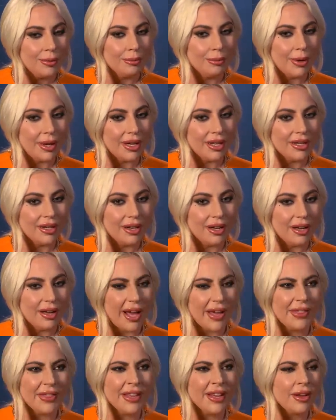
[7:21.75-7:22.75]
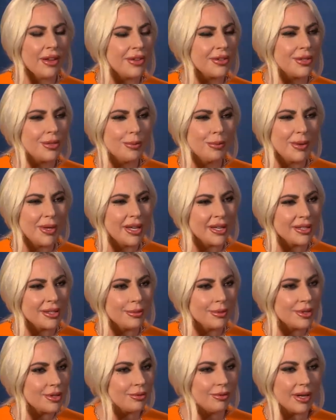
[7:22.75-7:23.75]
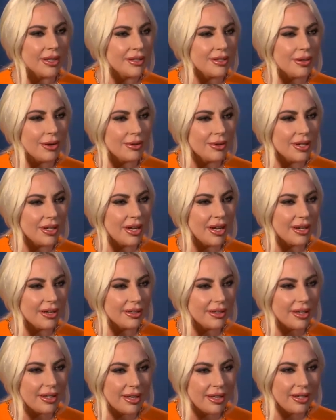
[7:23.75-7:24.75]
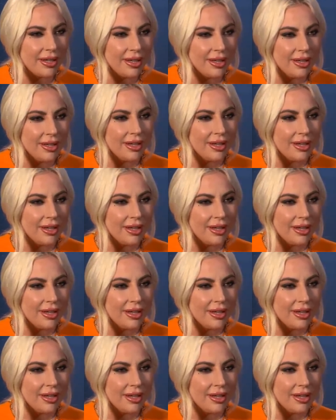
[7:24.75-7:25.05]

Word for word: But uh, I think also because it was a red zone in Italy,